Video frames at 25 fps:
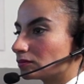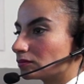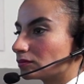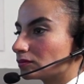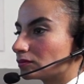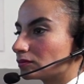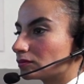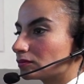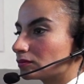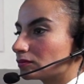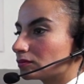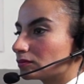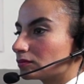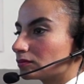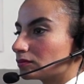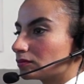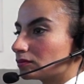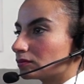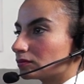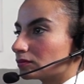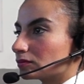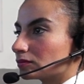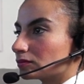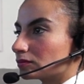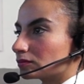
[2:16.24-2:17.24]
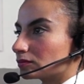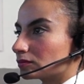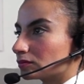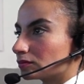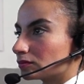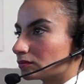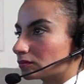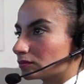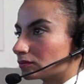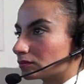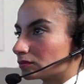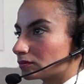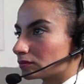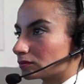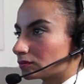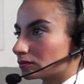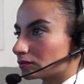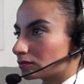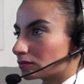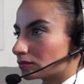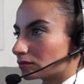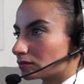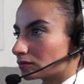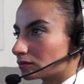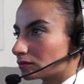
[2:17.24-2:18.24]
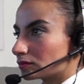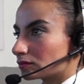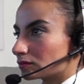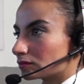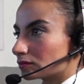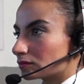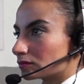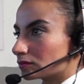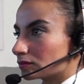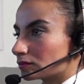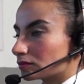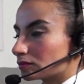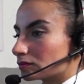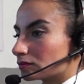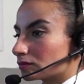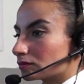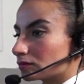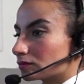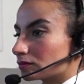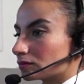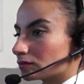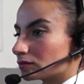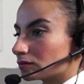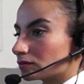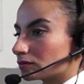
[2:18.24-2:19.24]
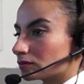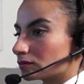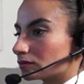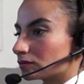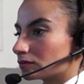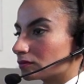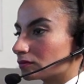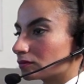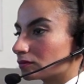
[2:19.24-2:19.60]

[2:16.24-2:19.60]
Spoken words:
(silent)